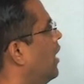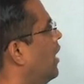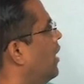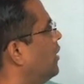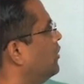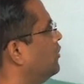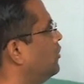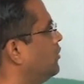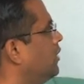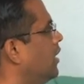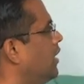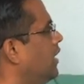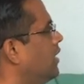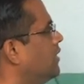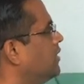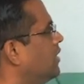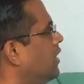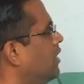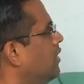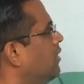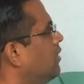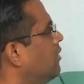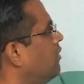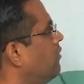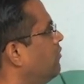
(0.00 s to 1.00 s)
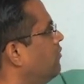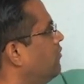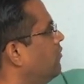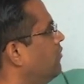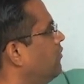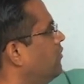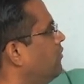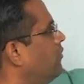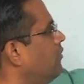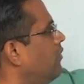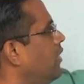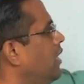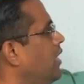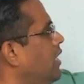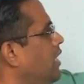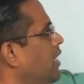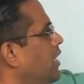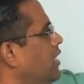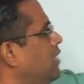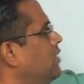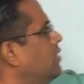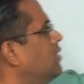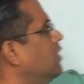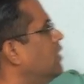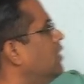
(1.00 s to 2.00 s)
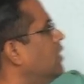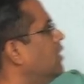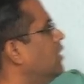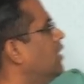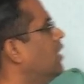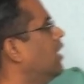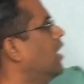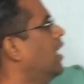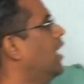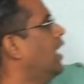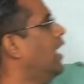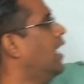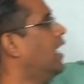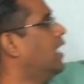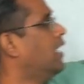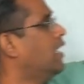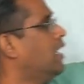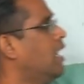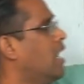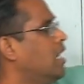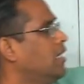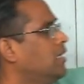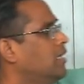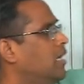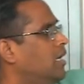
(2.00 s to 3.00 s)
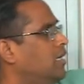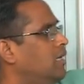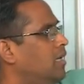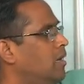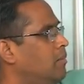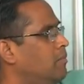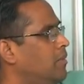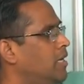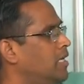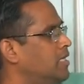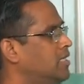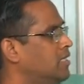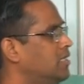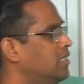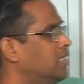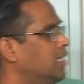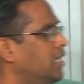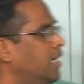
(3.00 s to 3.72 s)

so the reason we need an uncontaminated